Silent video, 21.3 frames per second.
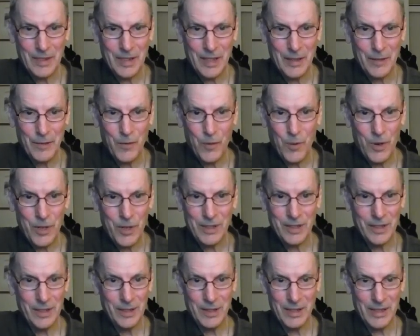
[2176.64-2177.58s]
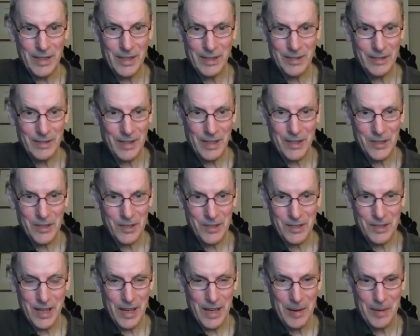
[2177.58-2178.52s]
They
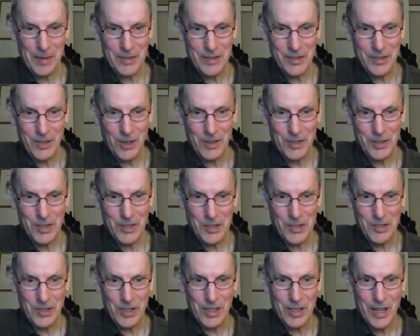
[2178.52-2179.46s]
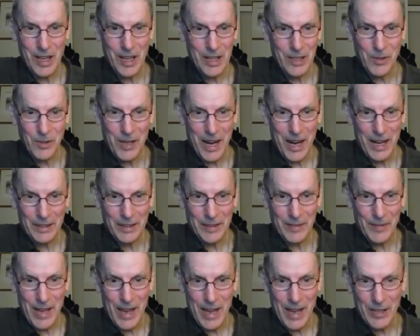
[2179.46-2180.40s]
just can't start as just you can't
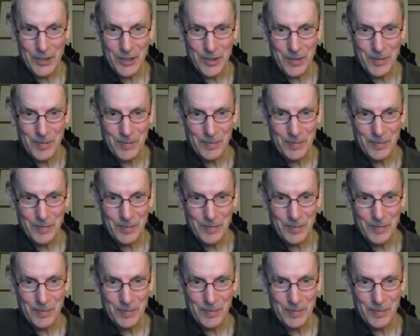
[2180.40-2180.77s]
leave the house.